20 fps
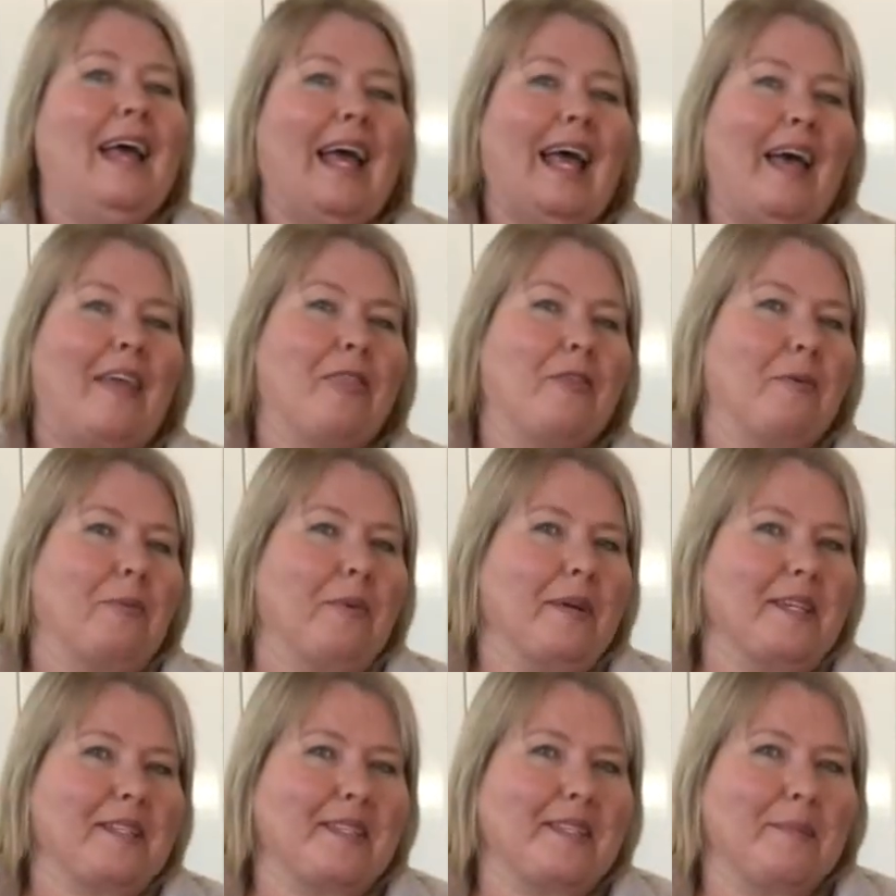And the
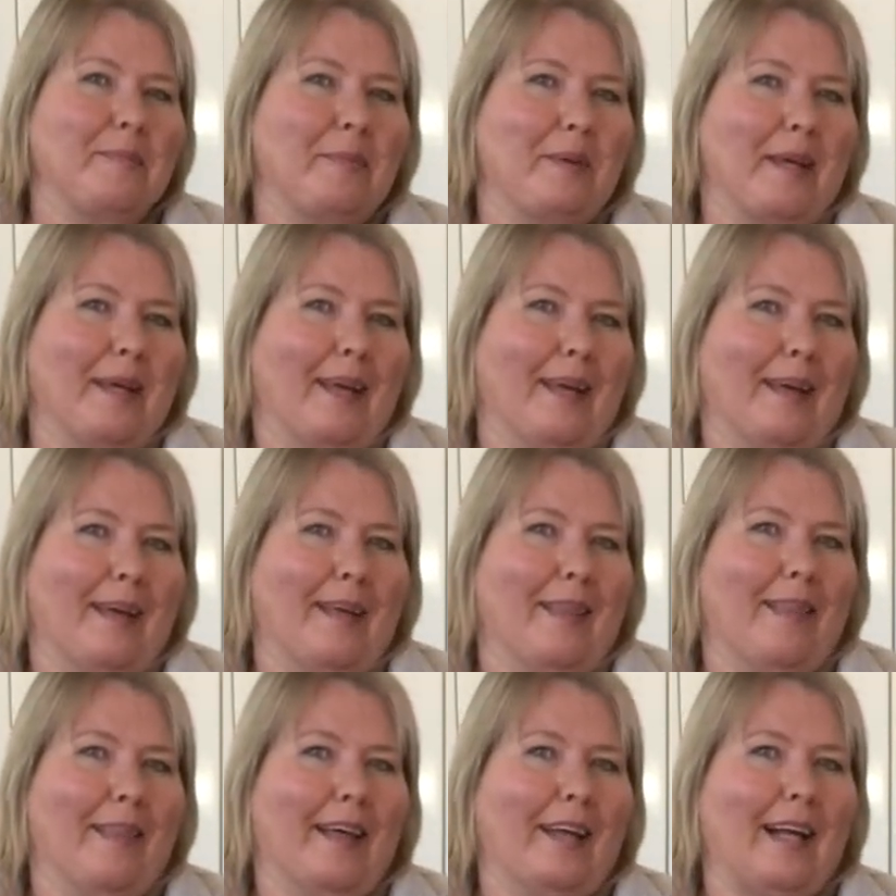reason
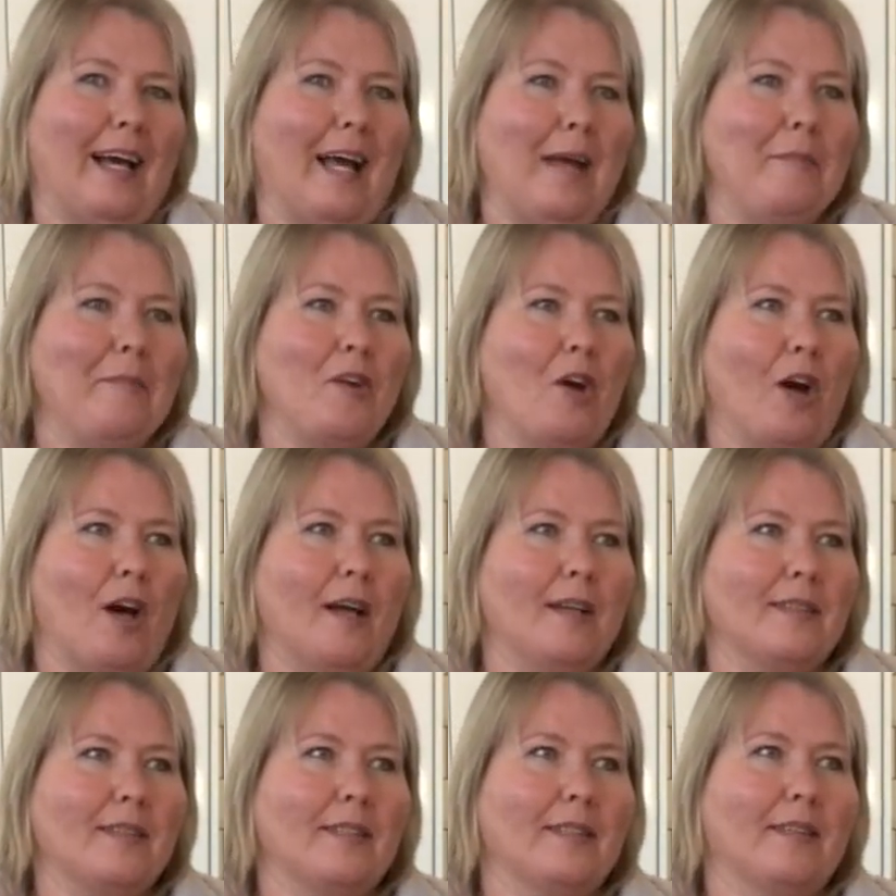being that I'm
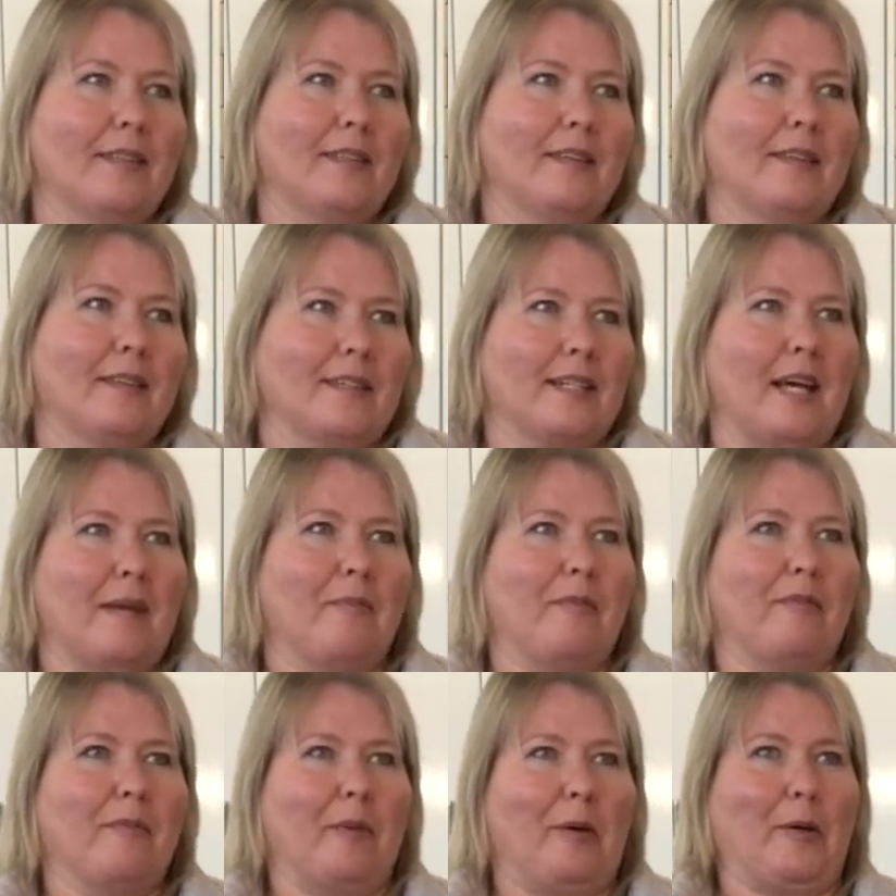not the
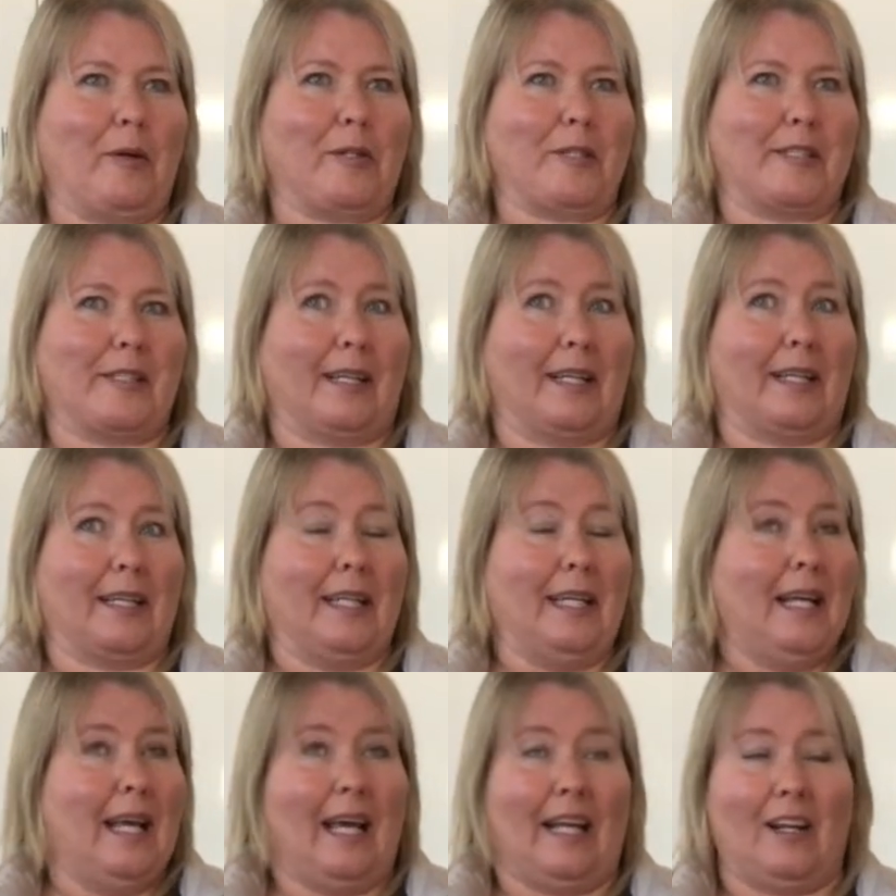type of person,
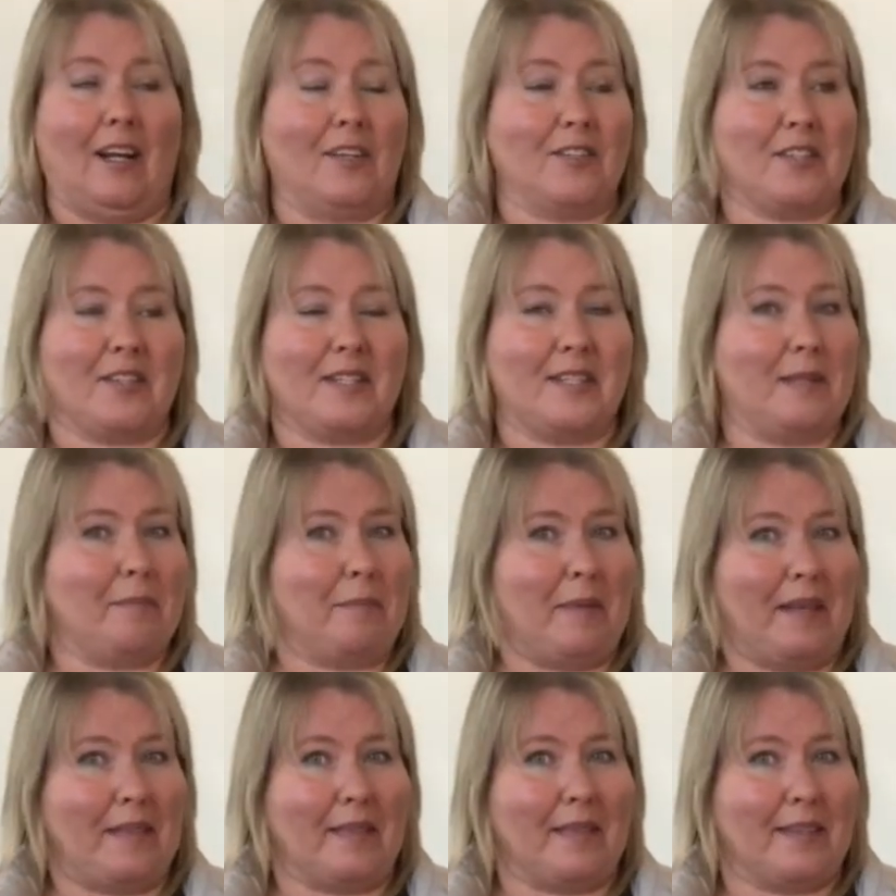and I'll just
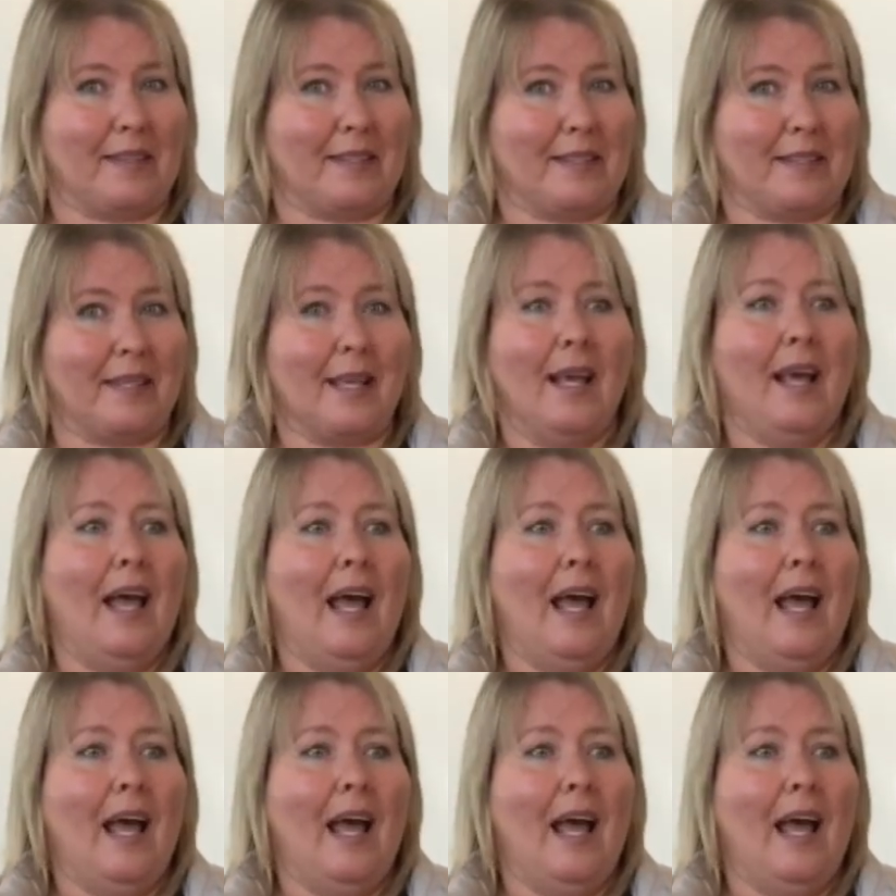admit this,